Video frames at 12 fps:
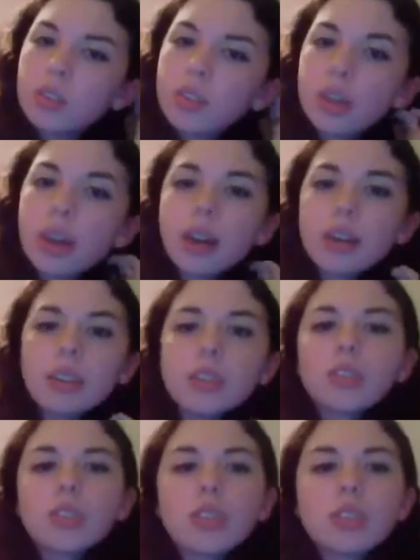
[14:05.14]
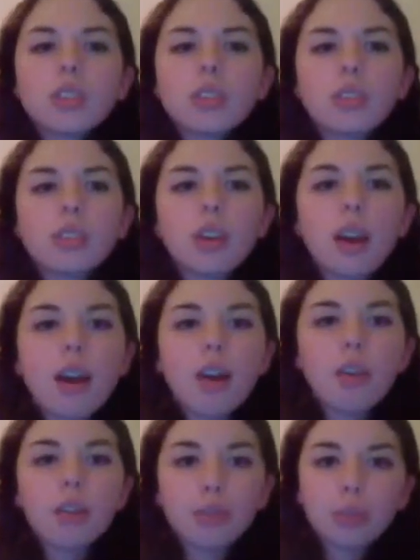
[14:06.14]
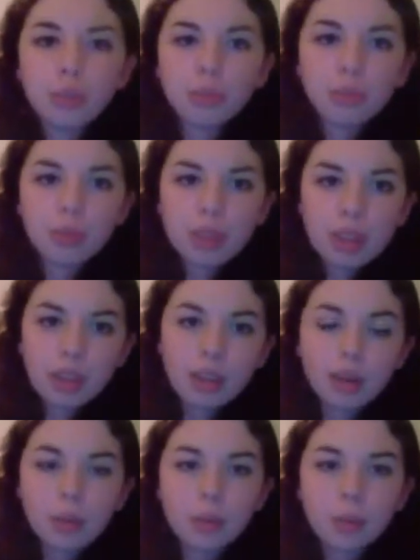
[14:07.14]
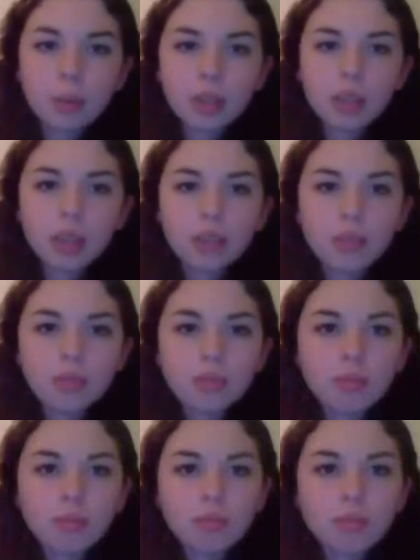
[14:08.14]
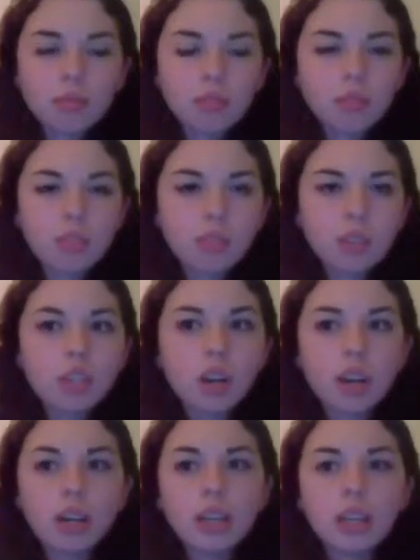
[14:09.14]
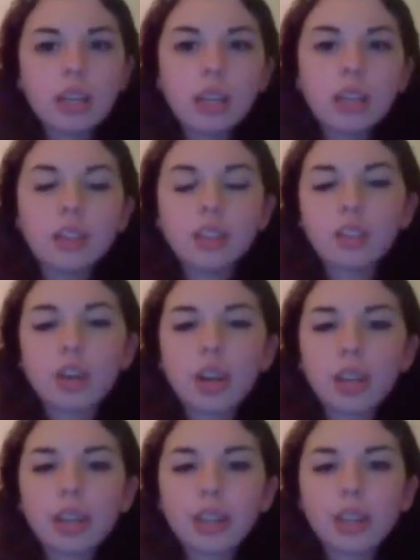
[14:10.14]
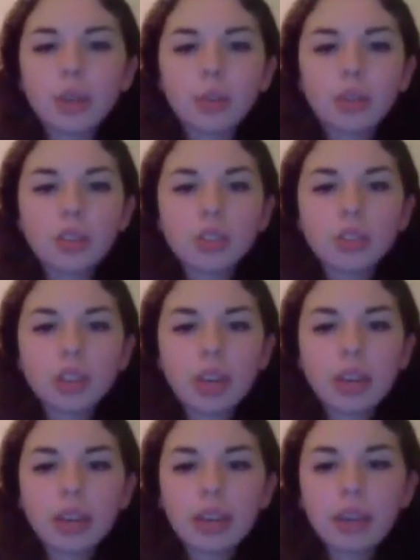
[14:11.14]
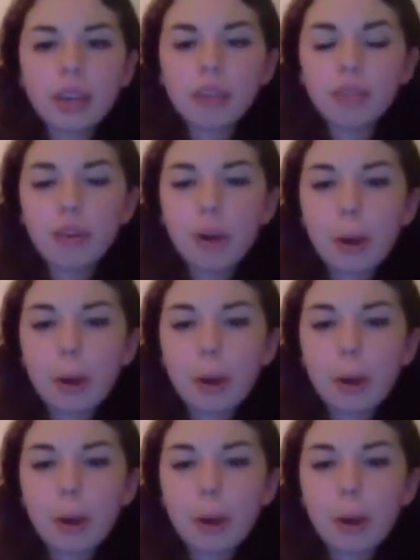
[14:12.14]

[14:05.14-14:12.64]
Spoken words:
So yeah, it's just how you think it would be done in the target language. Like if